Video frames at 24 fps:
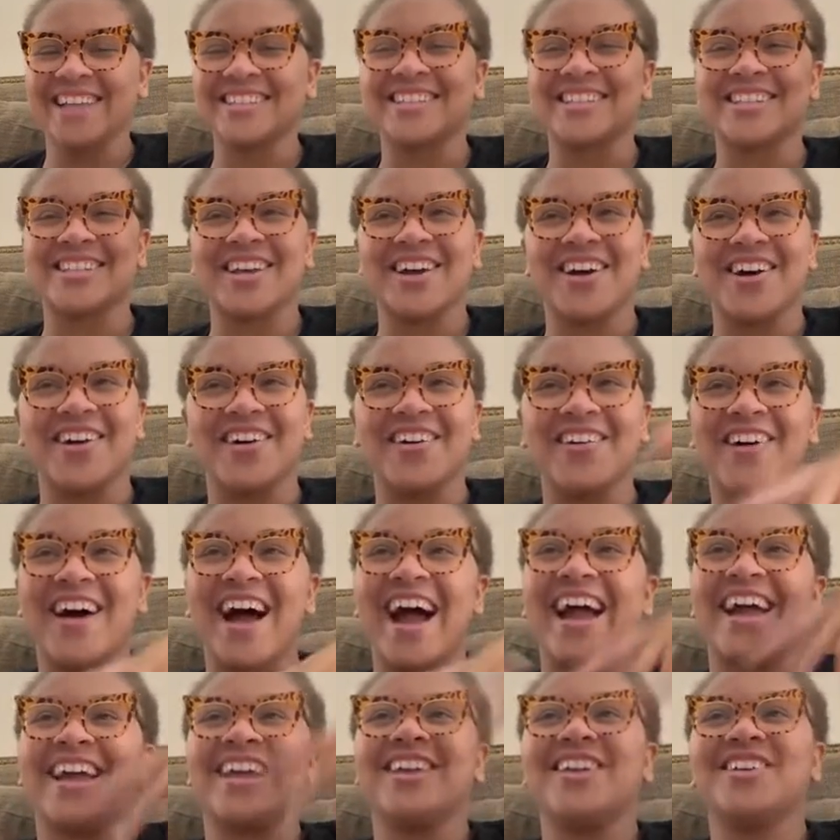So
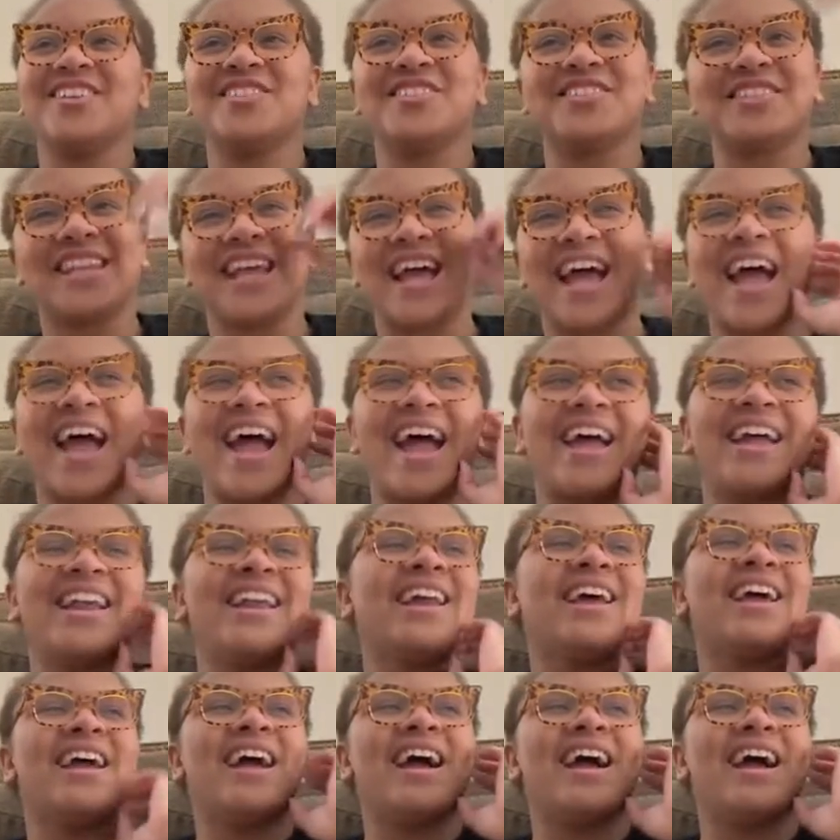I use that.